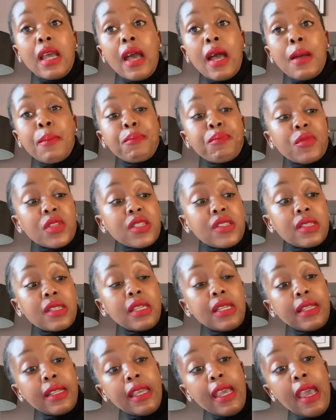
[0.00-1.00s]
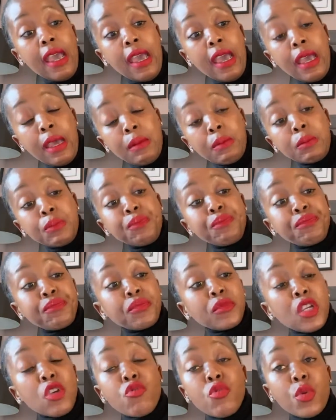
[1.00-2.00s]
um, skincare
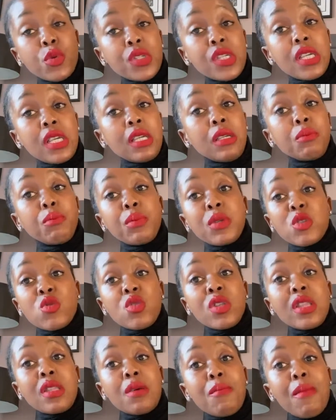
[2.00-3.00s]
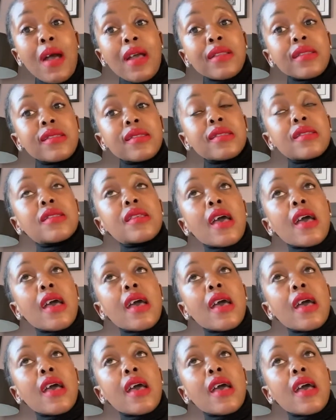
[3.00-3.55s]
routine between the months.